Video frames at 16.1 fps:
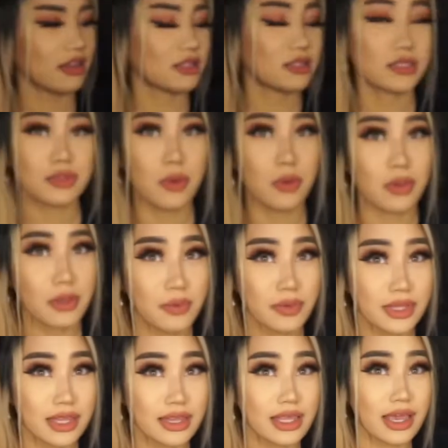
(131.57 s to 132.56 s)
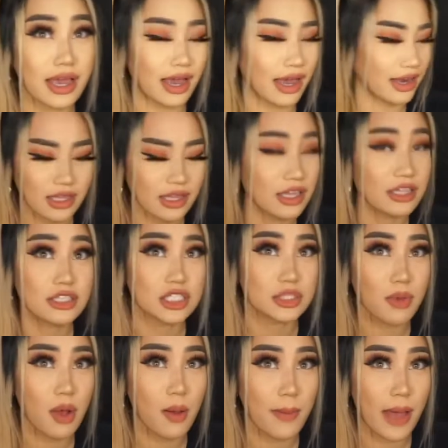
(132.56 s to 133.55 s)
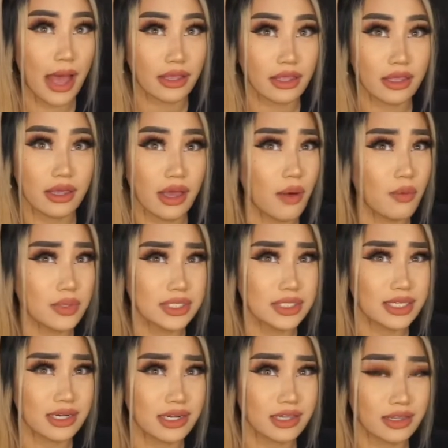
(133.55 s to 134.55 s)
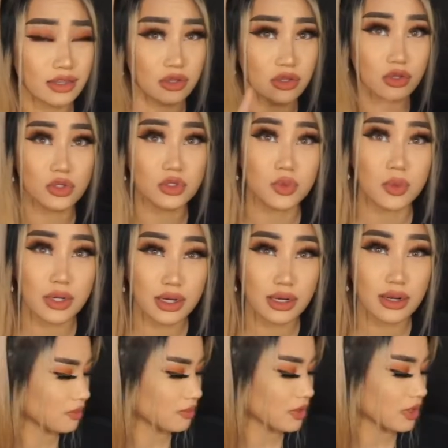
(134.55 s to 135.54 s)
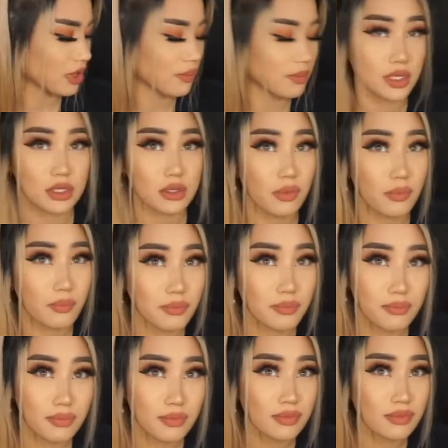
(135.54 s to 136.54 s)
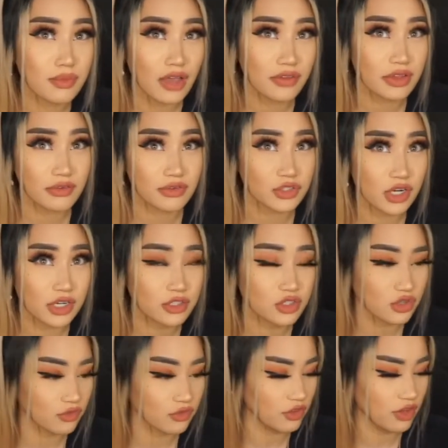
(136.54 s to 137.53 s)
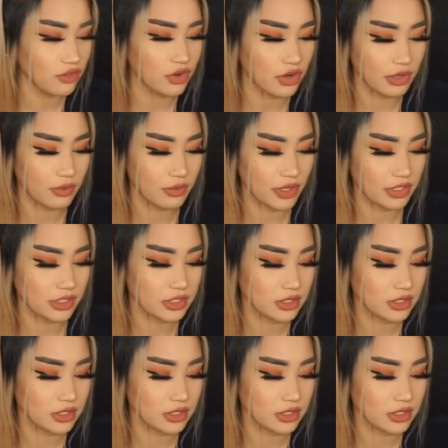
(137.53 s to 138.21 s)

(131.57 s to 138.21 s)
is the only one that they had in the small packet. I wasn't gonna get the huge one, but I mean, I've never tried the shrimp flavor anyways.